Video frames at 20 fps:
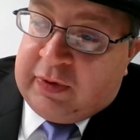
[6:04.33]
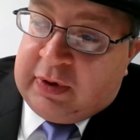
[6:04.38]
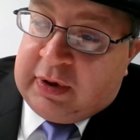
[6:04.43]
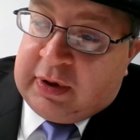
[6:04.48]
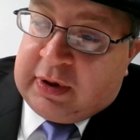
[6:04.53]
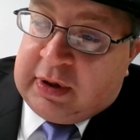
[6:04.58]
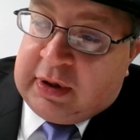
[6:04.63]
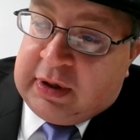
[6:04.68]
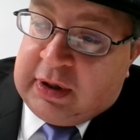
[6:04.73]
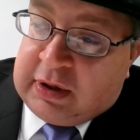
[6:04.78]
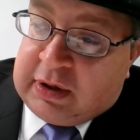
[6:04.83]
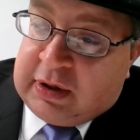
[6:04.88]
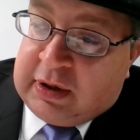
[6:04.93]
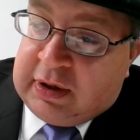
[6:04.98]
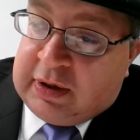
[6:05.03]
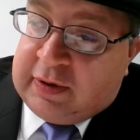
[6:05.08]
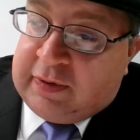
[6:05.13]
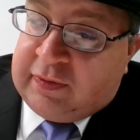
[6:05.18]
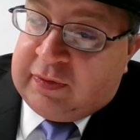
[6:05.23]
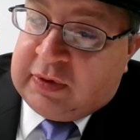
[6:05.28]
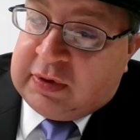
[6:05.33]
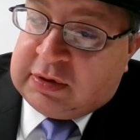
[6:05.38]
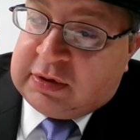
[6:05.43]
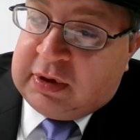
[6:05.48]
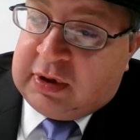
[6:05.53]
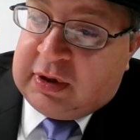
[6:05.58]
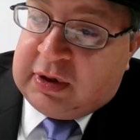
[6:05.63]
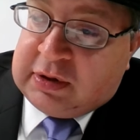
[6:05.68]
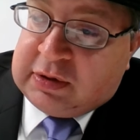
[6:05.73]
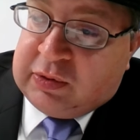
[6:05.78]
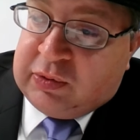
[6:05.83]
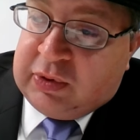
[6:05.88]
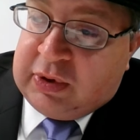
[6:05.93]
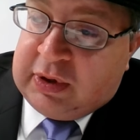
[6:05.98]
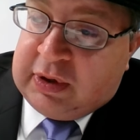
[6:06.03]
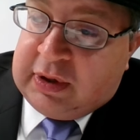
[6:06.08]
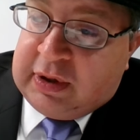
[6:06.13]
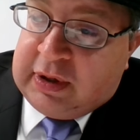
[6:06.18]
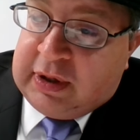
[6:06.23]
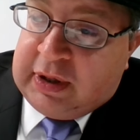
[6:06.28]
a collection of songs
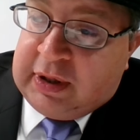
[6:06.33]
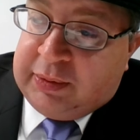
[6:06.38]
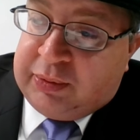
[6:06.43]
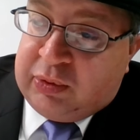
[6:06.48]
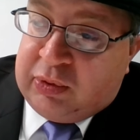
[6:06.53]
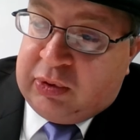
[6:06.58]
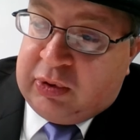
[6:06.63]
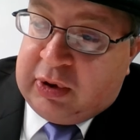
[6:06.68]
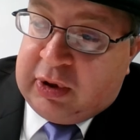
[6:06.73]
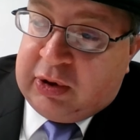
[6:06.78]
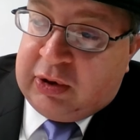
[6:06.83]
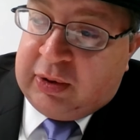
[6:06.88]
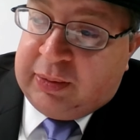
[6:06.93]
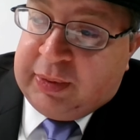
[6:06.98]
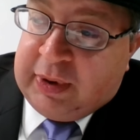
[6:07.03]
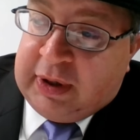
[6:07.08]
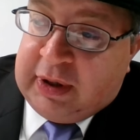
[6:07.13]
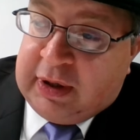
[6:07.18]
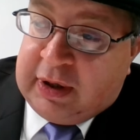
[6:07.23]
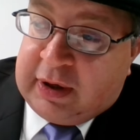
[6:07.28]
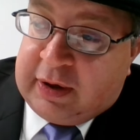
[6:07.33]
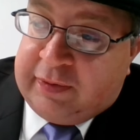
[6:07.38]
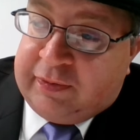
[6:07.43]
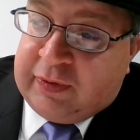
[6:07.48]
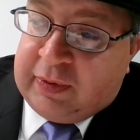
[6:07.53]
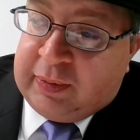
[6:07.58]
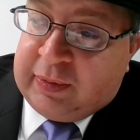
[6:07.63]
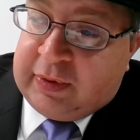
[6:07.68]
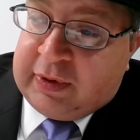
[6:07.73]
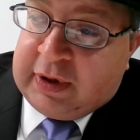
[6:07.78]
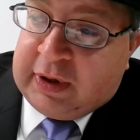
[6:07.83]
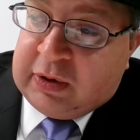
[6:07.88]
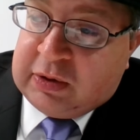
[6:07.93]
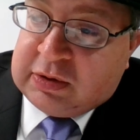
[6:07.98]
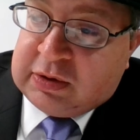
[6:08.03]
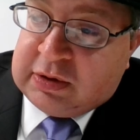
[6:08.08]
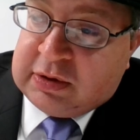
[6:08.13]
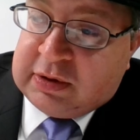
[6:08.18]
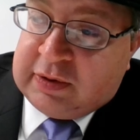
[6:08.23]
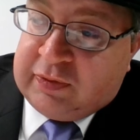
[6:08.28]
written in Hebrew Aramaic from
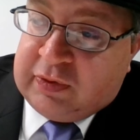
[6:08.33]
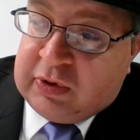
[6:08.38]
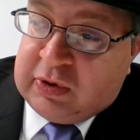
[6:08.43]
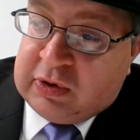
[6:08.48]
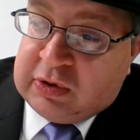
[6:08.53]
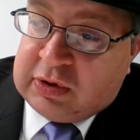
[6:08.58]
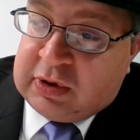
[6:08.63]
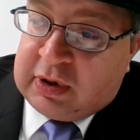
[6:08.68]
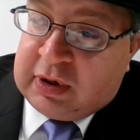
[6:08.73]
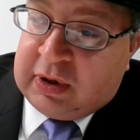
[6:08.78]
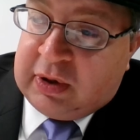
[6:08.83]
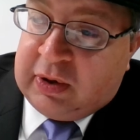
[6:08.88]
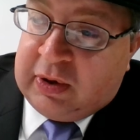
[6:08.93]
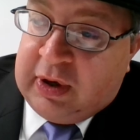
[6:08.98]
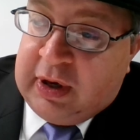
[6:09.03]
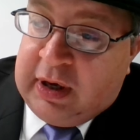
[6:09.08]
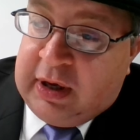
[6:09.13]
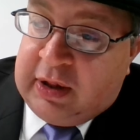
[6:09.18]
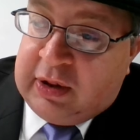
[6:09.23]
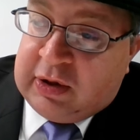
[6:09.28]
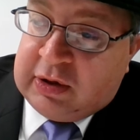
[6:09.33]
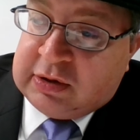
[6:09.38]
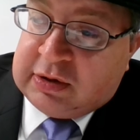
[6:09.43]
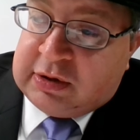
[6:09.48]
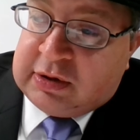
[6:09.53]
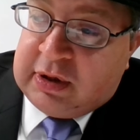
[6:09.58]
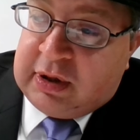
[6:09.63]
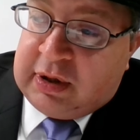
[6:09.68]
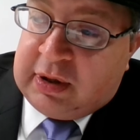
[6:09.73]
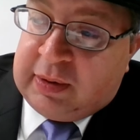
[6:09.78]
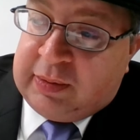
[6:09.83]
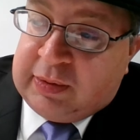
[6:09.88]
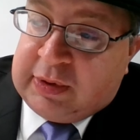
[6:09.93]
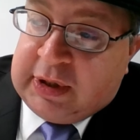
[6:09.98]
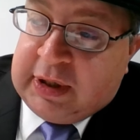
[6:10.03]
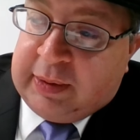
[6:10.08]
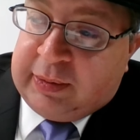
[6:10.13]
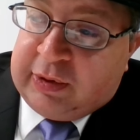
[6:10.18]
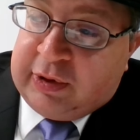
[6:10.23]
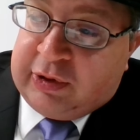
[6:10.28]
thousands of years ago. There's Psalm
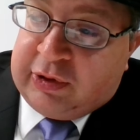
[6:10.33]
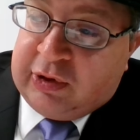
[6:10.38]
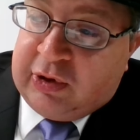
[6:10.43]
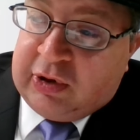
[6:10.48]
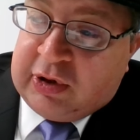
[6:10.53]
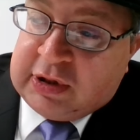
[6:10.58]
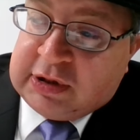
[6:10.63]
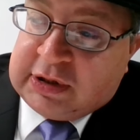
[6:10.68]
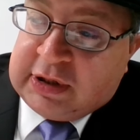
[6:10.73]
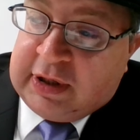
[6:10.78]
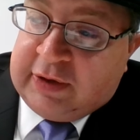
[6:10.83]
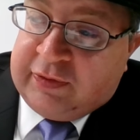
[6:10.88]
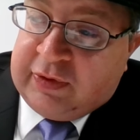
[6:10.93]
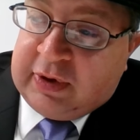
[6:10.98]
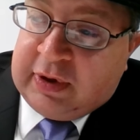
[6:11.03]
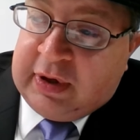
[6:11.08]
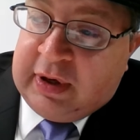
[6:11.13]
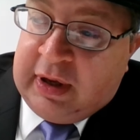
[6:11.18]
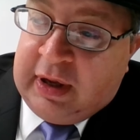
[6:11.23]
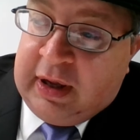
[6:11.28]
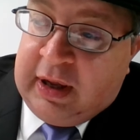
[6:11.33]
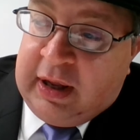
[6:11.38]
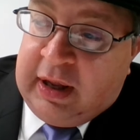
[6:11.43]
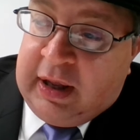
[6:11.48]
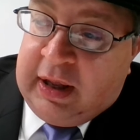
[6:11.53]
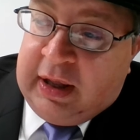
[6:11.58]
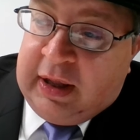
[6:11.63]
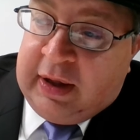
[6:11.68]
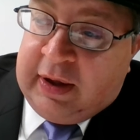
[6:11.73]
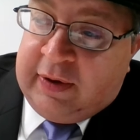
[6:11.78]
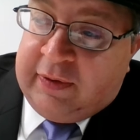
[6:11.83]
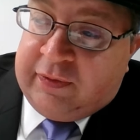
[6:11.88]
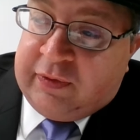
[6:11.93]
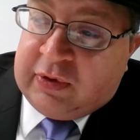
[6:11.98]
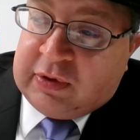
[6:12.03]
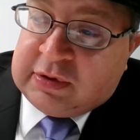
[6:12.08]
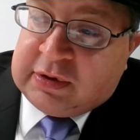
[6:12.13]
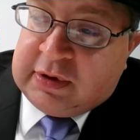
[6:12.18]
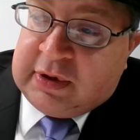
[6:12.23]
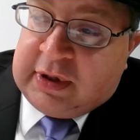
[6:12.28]
chapter 37,
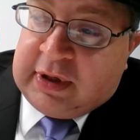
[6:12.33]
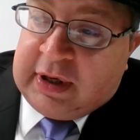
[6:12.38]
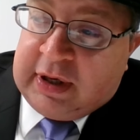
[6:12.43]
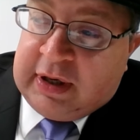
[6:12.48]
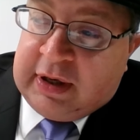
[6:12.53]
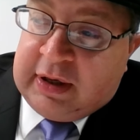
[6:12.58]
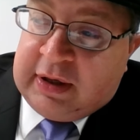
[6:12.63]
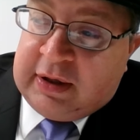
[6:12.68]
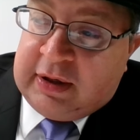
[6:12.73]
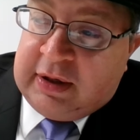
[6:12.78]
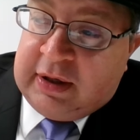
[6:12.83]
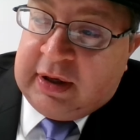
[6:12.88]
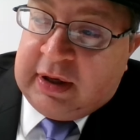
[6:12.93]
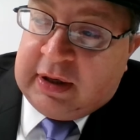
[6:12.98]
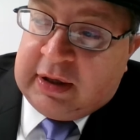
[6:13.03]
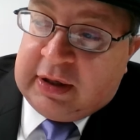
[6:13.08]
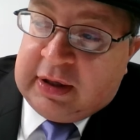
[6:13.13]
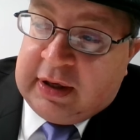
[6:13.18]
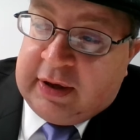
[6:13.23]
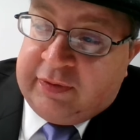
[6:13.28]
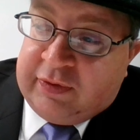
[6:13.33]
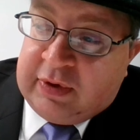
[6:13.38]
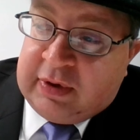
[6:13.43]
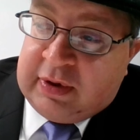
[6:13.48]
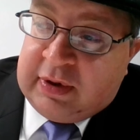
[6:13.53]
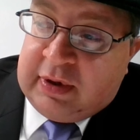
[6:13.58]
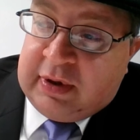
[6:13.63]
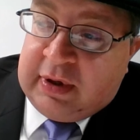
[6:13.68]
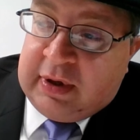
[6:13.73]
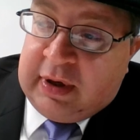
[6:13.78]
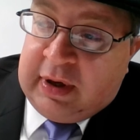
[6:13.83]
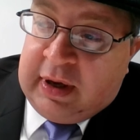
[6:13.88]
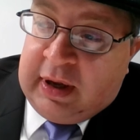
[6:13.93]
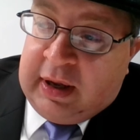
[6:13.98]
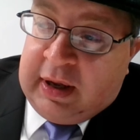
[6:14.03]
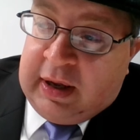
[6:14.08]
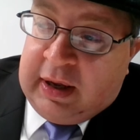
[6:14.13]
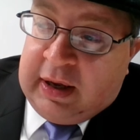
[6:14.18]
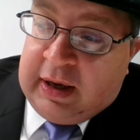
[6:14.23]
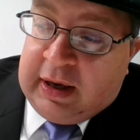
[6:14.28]
verses 10 and 11
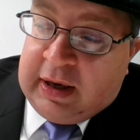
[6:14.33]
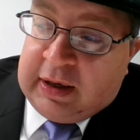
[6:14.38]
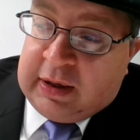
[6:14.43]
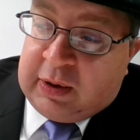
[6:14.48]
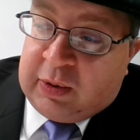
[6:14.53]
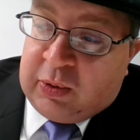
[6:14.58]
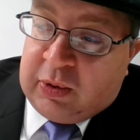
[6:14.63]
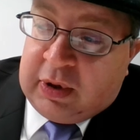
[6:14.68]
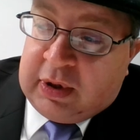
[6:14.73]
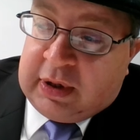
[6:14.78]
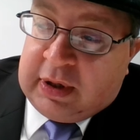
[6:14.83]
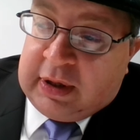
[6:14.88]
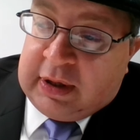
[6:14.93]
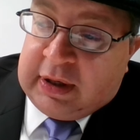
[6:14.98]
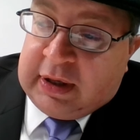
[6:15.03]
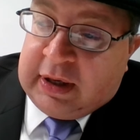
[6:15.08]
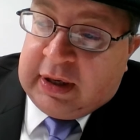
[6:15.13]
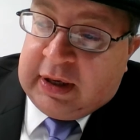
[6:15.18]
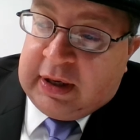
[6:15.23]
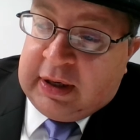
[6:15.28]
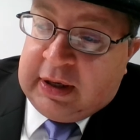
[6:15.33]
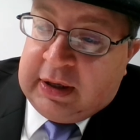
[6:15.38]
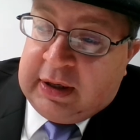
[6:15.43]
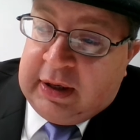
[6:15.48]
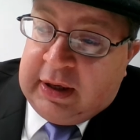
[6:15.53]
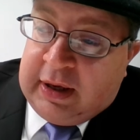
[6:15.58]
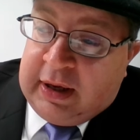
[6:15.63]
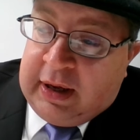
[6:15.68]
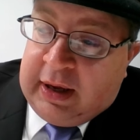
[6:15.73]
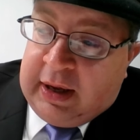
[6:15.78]
and 29.